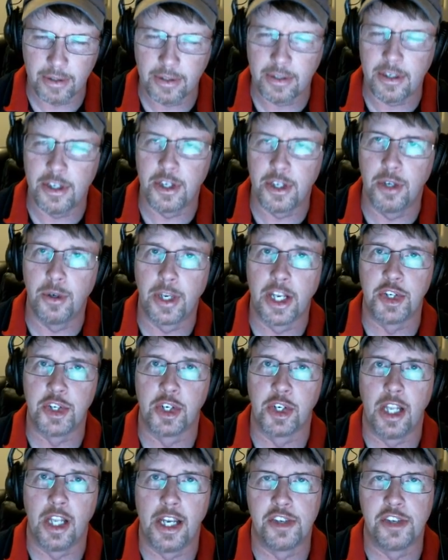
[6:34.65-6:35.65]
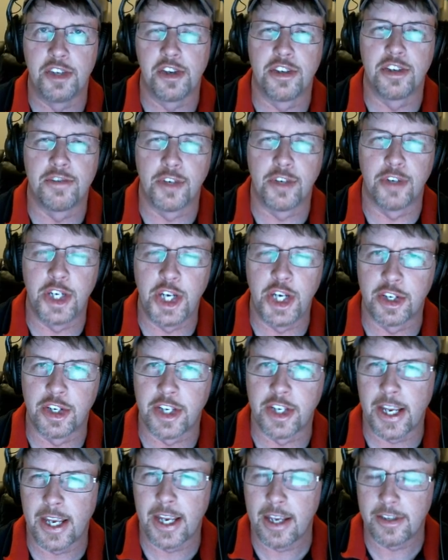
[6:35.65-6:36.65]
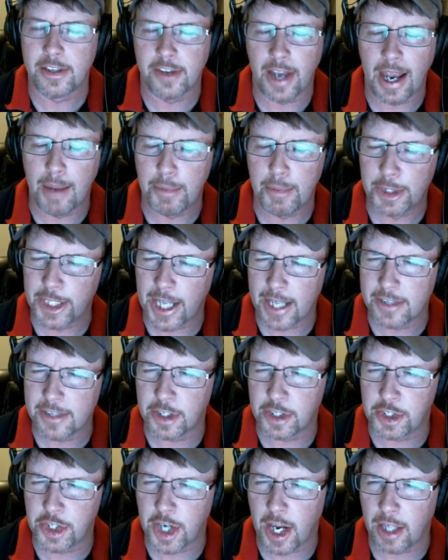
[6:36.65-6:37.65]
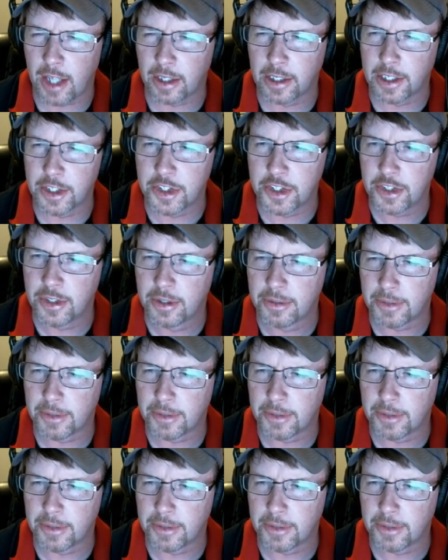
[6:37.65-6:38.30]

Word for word: you go get your license for your tech exam and that's a challenge